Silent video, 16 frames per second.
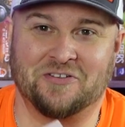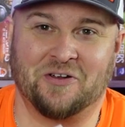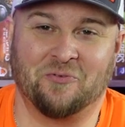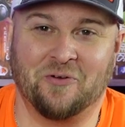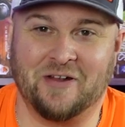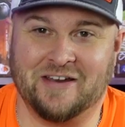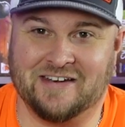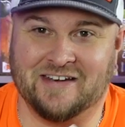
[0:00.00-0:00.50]
are
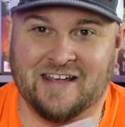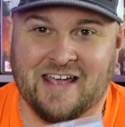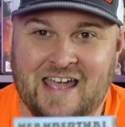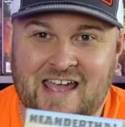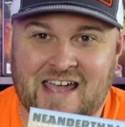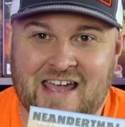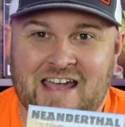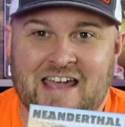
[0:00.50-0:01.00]
written.
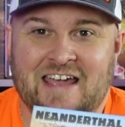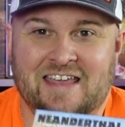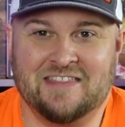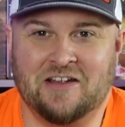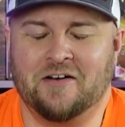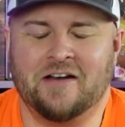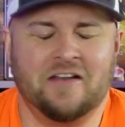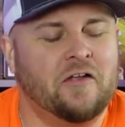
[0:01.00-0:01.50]

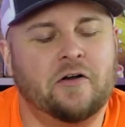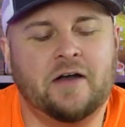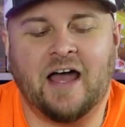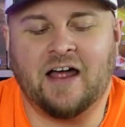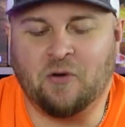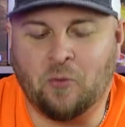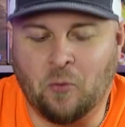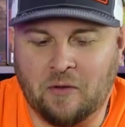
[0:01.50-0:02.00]
They're
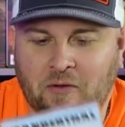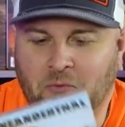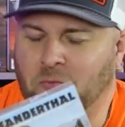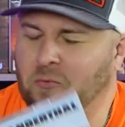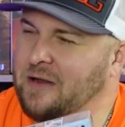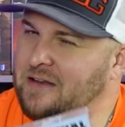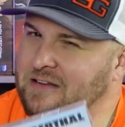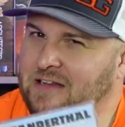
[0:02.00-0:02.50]
not
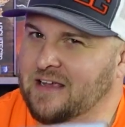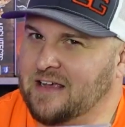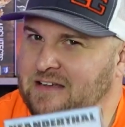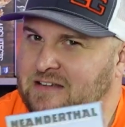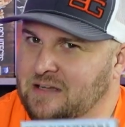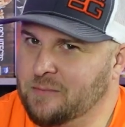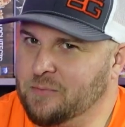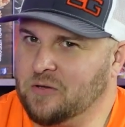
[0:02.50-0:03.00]
written like a
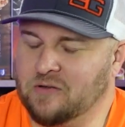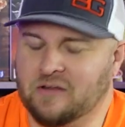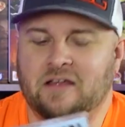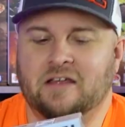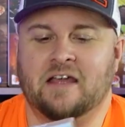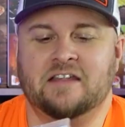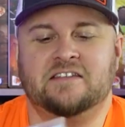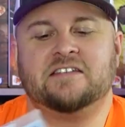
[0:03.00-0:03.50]
typical.
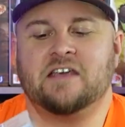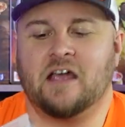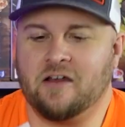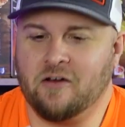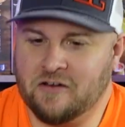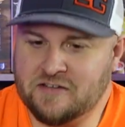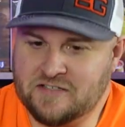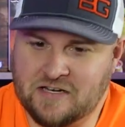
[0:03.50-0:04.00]
It's
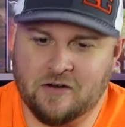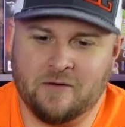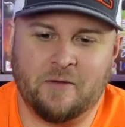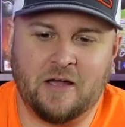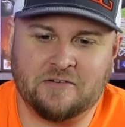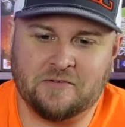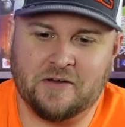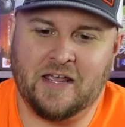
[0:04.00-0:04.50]
Sierra
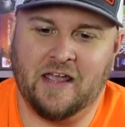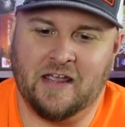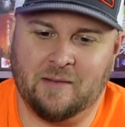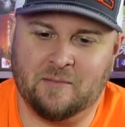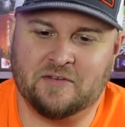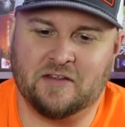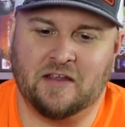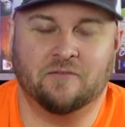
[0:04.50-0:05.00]
Madre
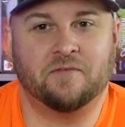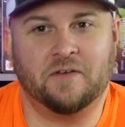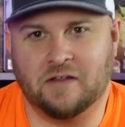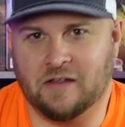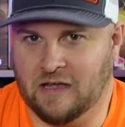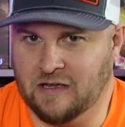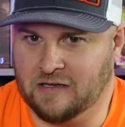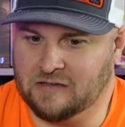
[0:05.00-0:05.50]
Games and
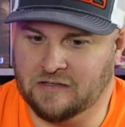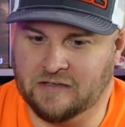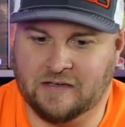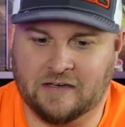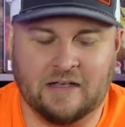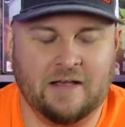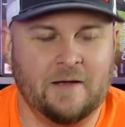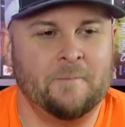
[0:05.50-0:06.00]
Phil
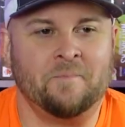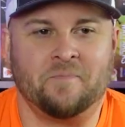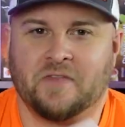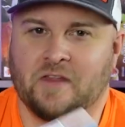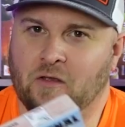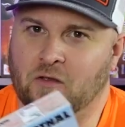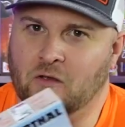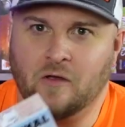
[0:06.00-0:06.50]
Eklund,
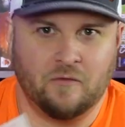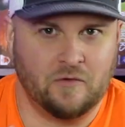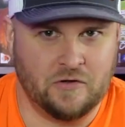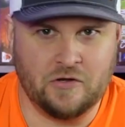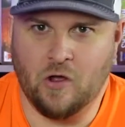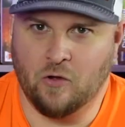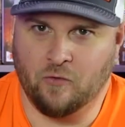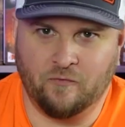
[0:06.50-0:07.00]

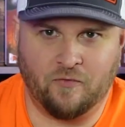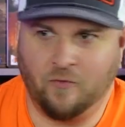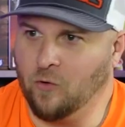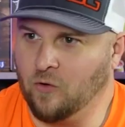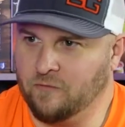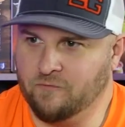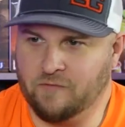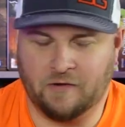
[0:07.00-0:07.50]
known
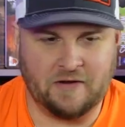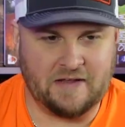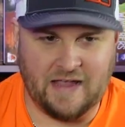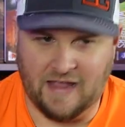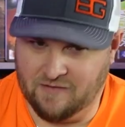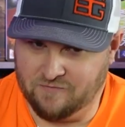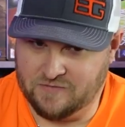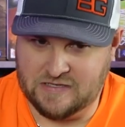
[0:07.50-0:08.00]
for very
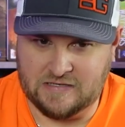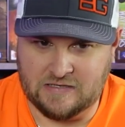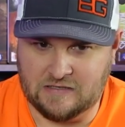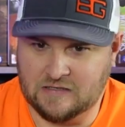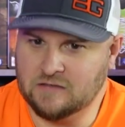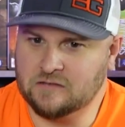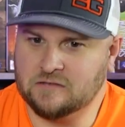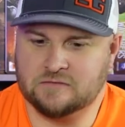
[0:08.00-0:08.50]

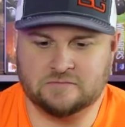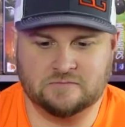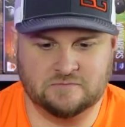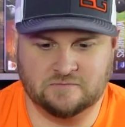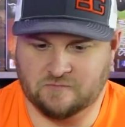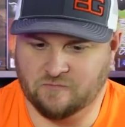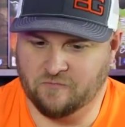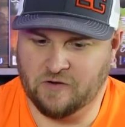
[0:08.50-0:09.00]
heavy,
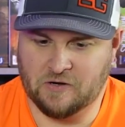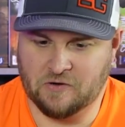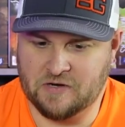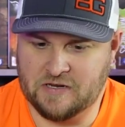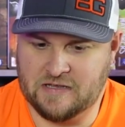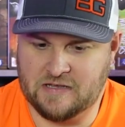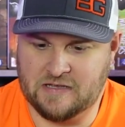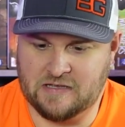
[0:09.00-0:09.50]

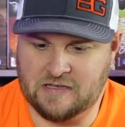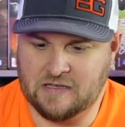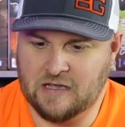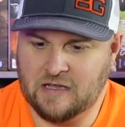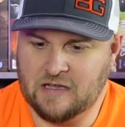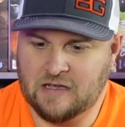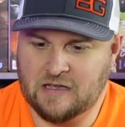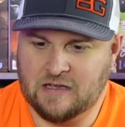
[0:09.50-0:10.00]
very
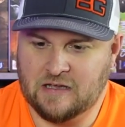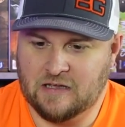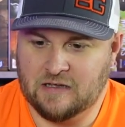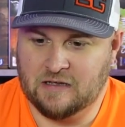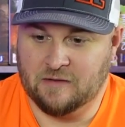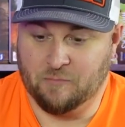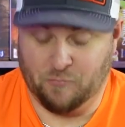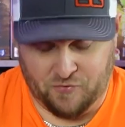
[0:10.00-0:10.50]

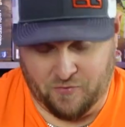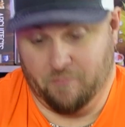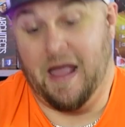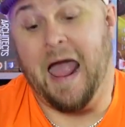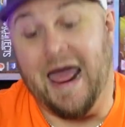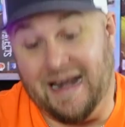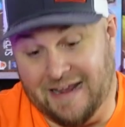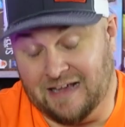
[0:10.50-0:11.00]

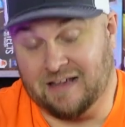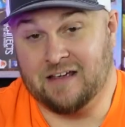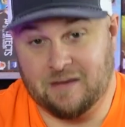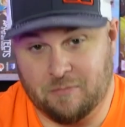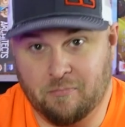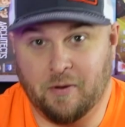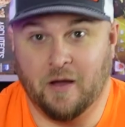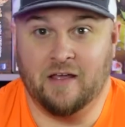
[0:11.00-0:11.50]
thematic
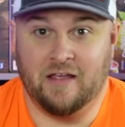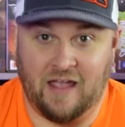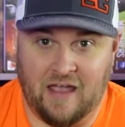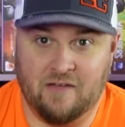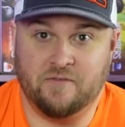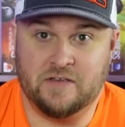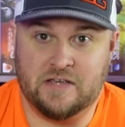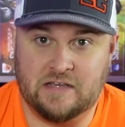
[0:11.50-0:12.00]
but
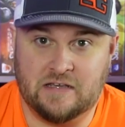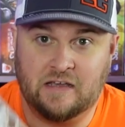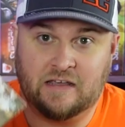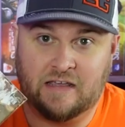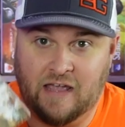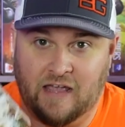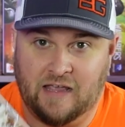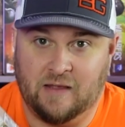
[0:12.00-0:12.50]
heavy
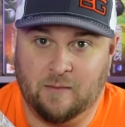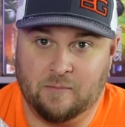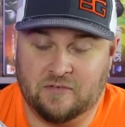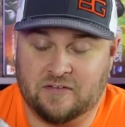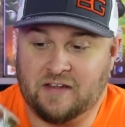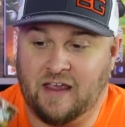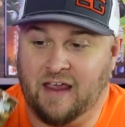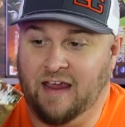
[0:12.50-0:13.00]

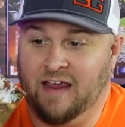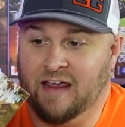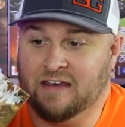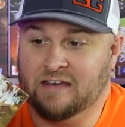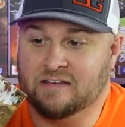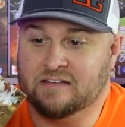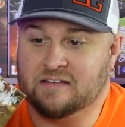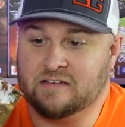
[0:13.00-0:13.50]
games,
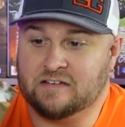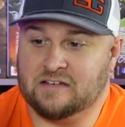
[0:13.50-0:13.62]
and